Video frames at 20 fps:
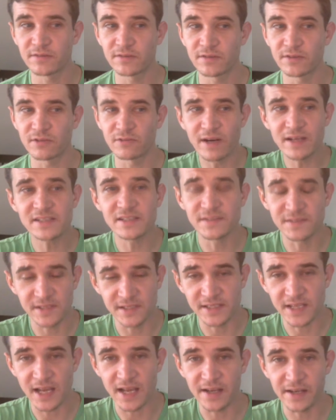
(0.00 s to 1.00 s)
the rest of
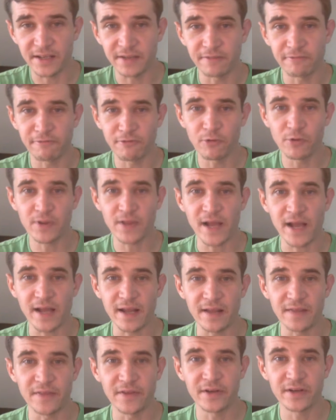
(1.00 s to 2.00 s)
society for that.
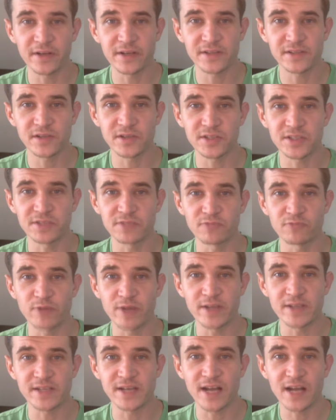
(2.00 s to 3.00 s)
And they're going to start to
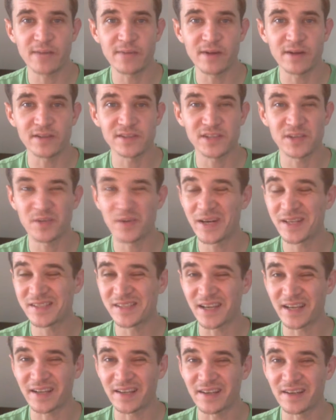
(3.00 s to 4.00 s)
raise an eyebrow and say, wait a
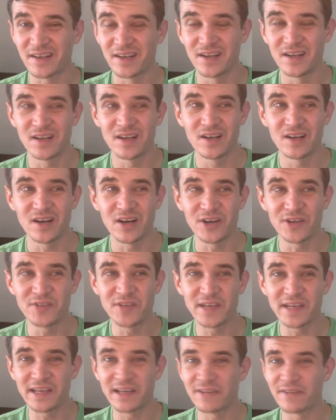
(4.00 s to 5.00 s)
second, are you
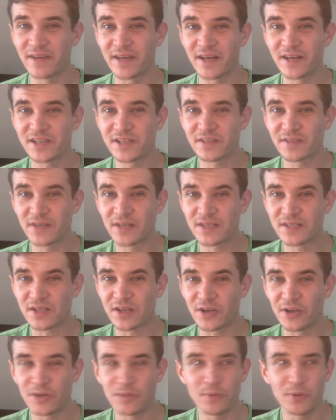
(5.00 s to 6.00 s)
taking advantage of us?
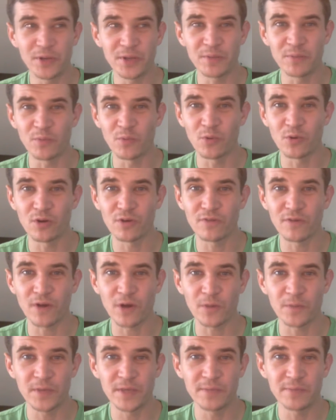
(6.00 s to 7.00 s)
Are you putting more of
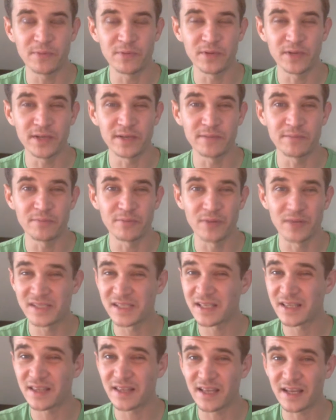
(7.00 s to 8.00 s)
our people in
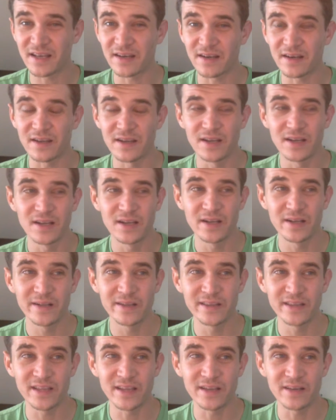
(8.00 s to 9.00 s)
prison
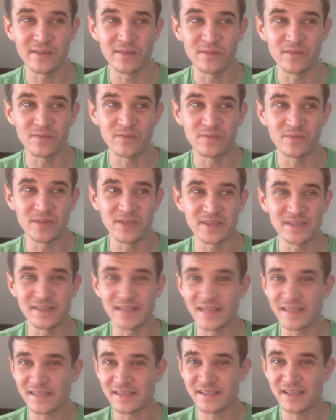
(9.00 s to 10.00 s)
than is
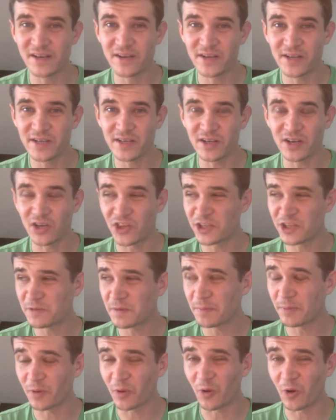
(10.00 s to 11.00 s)
necessary? Are these
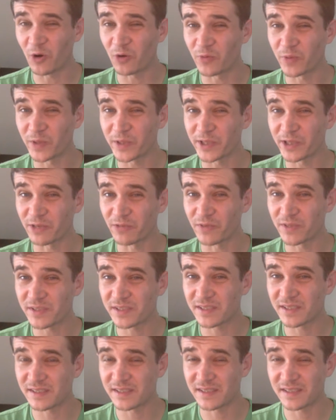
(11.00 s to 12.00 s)
people all really a
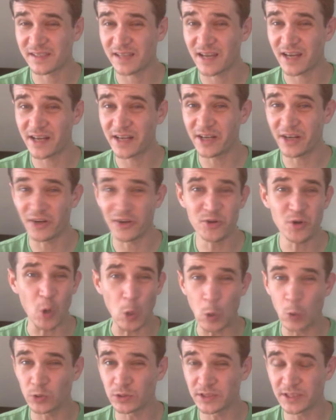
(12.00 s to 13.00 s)
risk to society? Are you
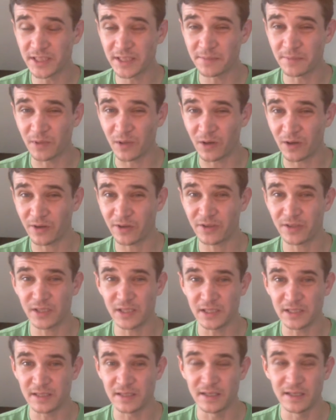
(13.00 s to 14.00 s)
holding them longer
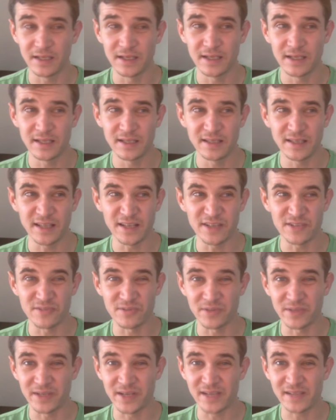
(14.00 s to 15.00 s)
than is
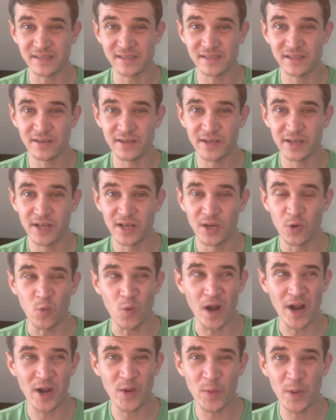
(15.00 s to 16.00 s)
really necessary?
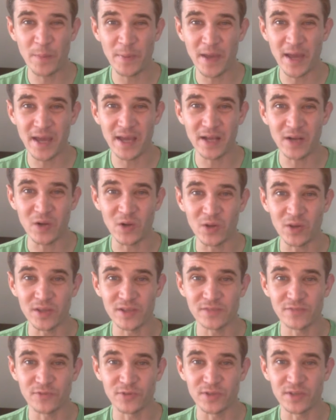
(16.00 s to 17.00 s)
Why are we paying all
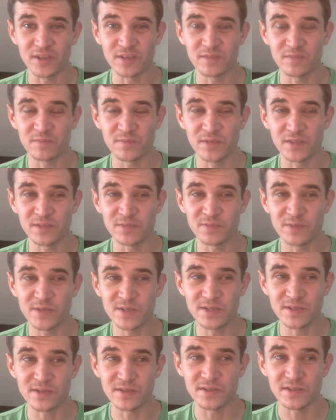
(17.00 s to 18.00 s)
this for these
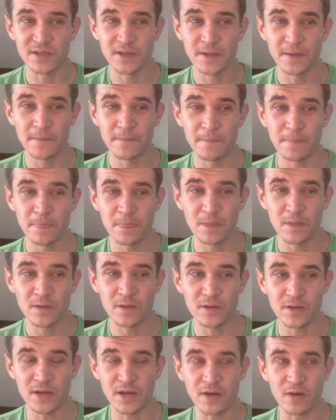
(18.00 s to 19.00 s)
prisoners?
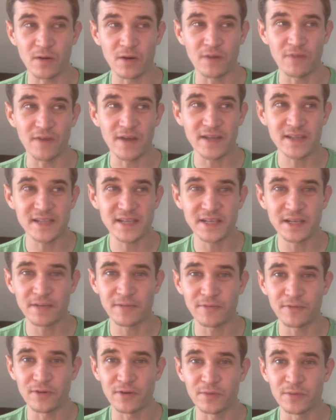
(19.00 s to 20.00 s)
You know, if I signed up
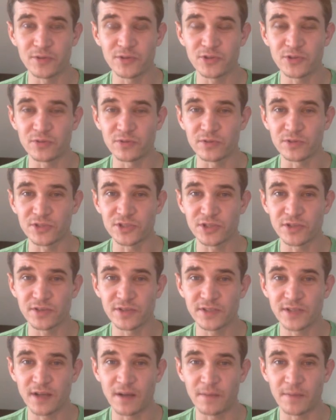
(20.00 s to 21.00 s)
for a mutual
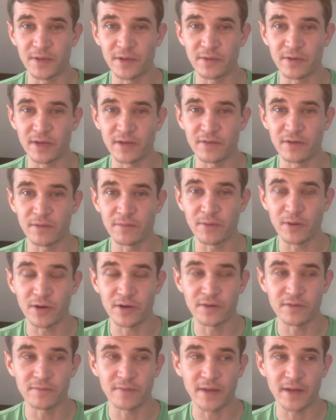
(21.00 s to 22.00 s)
insurance company or whatever, and part
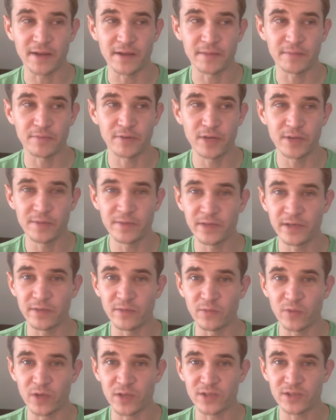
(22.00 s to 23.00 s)
of my
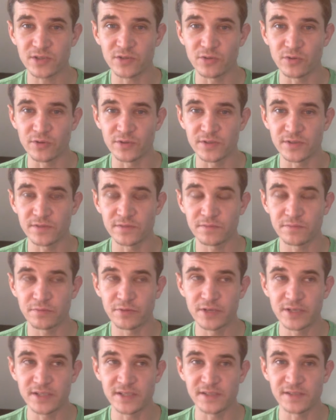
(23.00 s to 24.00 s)
premium went towards
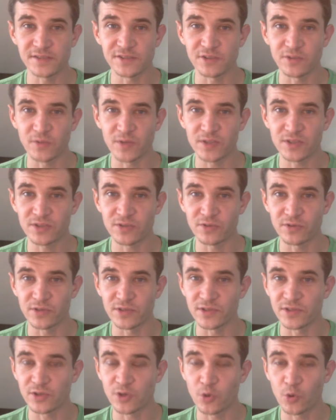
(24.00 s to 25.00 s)
prisons or went
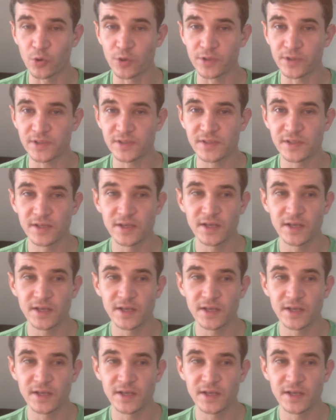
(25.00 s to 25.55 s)
towards courts,